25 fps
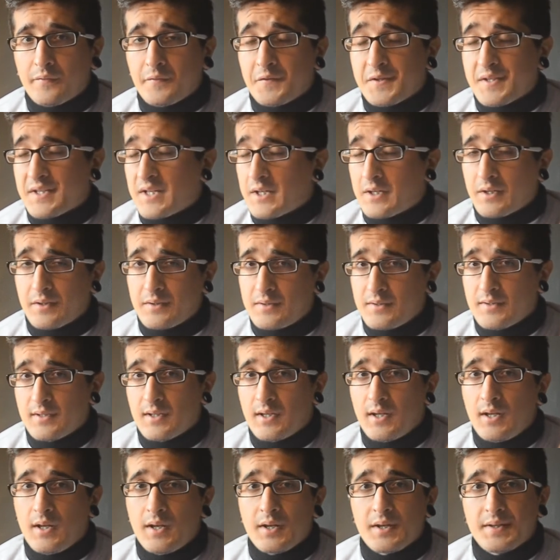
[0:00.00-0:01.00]
of a second
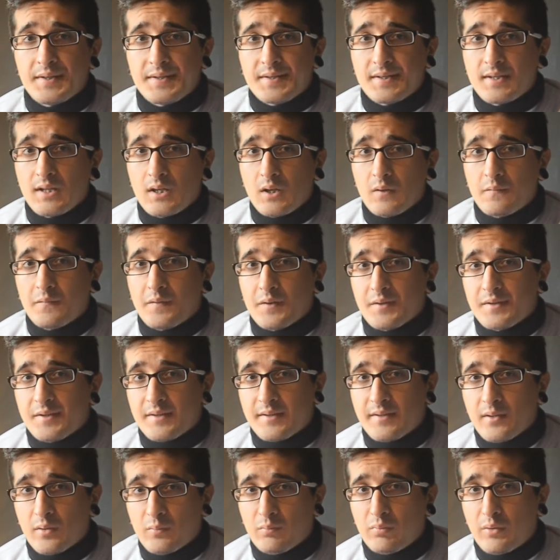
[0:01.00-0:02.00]
and see if it's
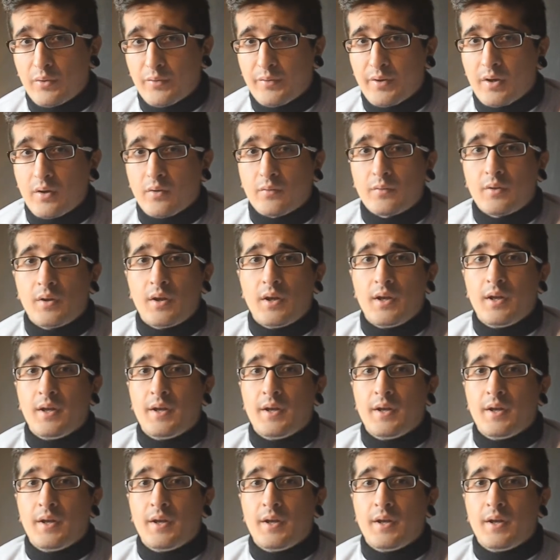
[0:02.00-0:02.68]
still blown out.